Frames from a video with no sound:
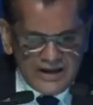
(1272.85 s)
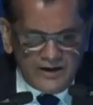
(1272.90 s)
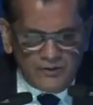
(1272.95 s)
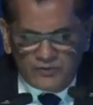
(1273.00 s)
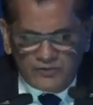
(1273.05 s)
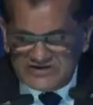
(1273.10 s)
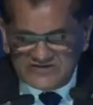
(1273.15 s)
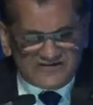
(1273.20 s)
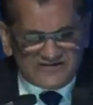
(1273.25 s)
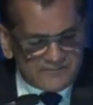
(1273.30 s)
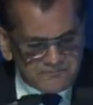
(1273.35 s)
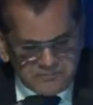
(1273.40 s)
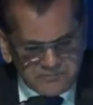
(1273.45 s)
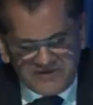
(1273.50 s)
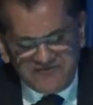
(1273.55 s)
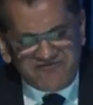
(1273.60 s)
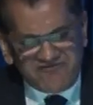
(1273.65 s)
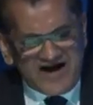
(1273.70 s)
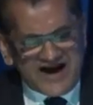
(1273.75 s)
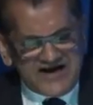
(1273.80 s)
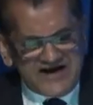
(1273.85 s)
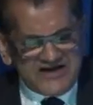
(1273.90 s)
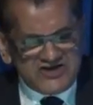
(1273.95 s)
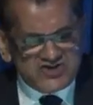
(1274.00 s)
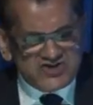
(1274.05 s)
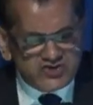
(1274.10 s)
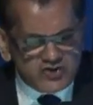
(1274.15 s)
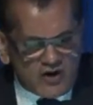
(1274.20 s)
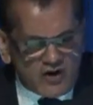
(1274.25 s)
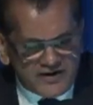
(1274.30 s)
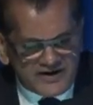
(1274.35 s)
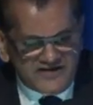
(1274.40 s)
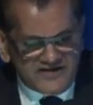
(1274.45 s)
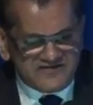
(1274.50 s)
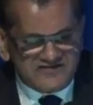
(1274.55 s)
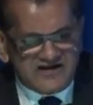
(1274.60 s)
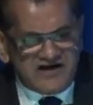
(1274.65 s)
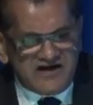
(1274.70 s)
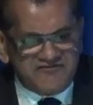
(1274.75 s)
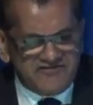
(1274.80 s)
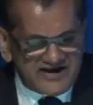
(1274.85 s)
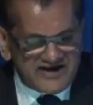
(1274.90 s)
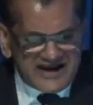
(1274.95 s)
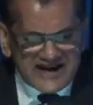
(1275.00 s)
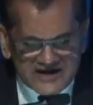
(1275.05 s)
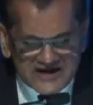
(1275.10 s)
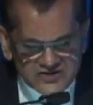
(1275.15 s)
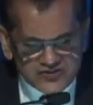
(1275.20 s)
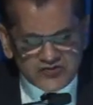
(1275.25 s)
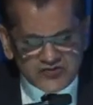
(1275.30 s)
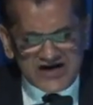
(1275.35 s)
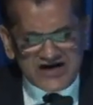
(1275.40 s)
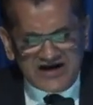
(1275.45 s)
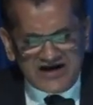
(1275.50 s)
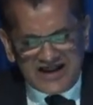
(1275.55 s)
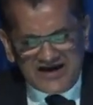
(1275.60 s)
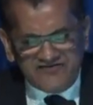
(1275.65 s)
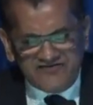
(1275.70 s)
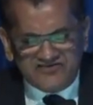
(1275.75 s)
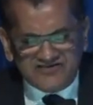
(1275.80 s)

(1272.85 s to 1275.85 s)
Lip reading: which simplified insurance, covering end-to-end life